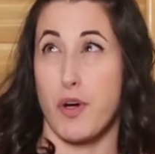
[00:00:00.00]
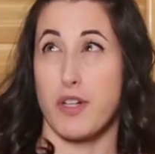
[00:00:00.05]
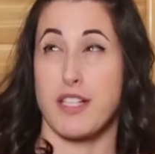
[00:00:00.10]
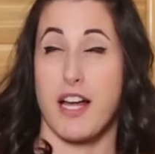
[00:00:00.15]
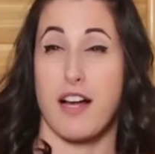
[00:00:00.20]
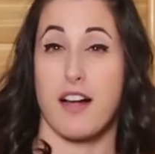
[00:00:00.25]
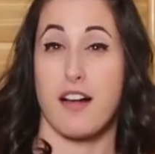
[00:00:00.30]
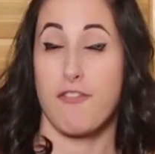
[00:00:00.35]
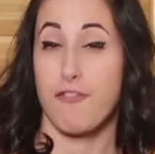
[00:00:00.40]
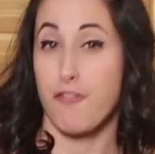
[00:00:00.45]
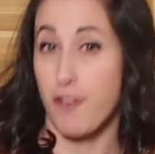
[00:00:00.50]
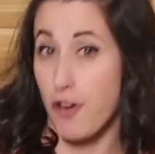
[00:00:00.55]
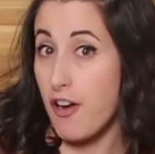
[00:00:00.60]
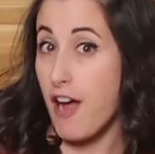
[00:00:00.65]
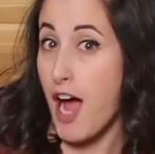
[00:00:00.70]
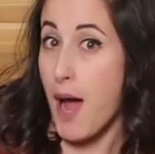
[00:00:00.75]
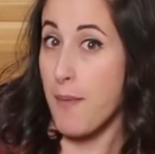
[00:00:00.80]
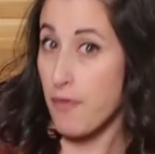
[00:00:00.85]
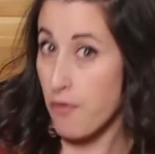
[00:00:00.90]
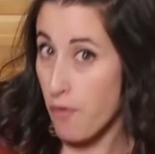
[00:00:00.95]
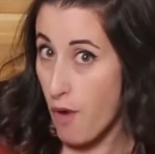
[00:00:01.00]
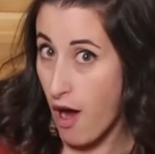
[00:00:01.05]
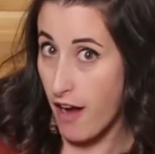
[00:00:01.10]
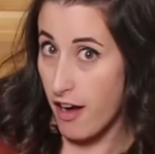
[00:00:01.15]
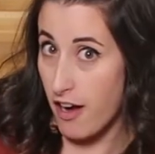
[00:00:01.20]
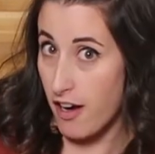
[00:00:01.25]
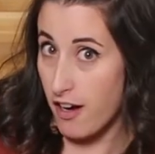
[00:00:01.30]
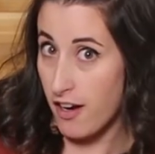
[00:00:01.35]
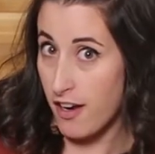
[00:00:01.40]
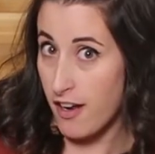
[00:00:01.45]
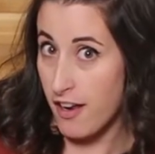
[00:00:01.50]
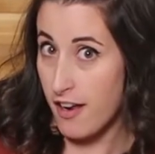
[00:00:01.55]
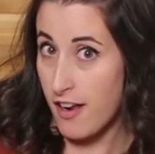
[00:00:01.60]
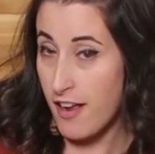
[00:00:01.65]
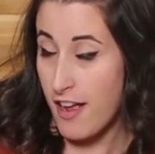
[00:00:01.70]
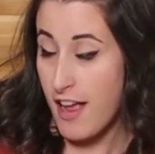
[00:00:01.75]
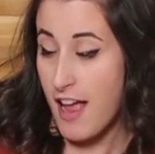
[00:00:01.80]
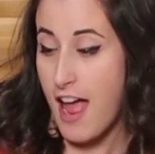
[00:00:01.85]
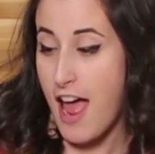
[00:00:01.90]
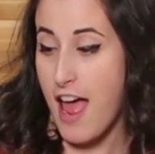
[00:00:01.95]
a full cup of water,
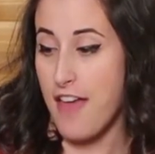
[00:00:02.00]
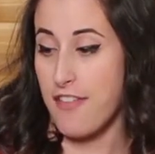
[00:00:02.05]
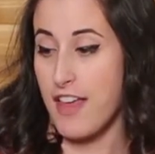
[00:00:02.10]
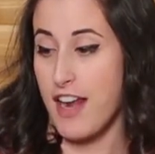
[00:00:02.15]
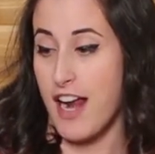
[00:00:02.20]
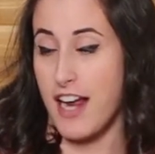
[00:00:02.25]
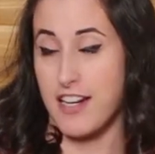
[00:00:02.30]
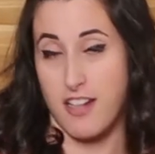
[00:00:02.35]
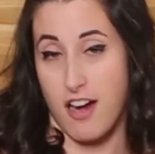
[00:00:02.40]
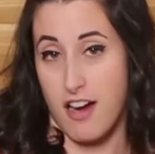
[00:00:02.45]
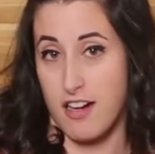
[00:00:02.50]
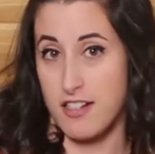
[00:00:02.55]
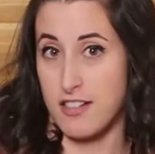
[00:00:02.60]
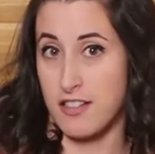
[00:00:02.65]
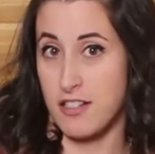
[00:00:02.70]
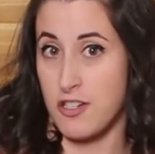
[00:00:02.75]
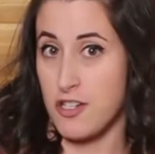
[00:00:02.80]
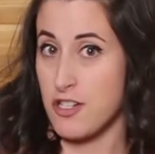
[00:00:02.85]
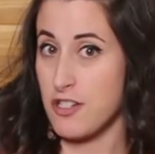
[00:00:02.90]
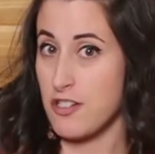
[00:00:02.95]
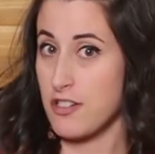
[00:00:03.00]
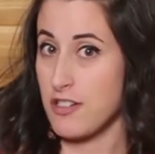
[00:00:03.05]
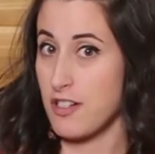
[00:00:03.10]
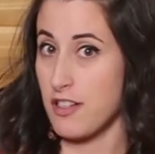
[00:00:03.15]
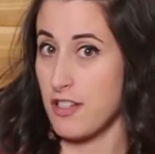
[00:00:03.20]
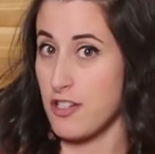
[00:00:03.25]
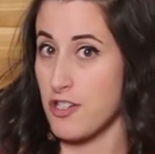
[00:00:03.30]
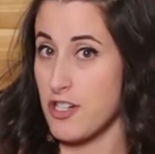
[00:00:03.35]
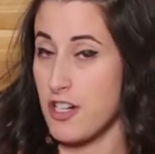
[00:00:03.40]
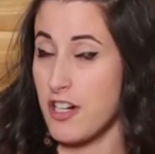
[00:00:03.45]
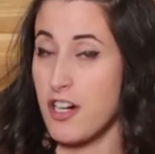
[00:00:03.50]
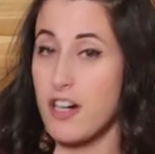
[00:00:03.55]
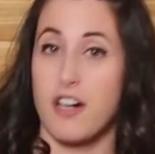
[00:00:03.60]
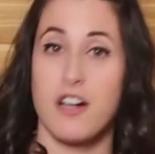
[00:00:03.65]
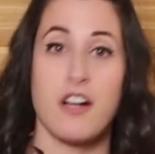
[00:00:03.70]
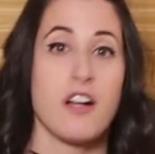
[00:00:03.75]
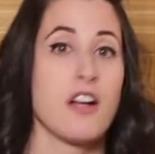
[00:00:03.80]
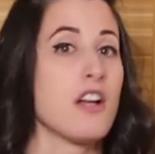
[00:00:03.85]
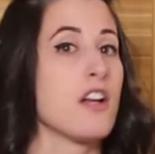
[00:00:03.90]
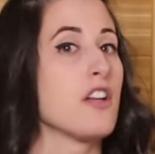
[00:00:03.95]
and then I tossed in the
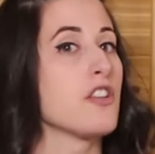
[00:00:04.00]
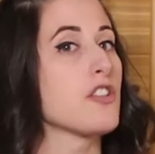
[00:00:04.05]
sugar,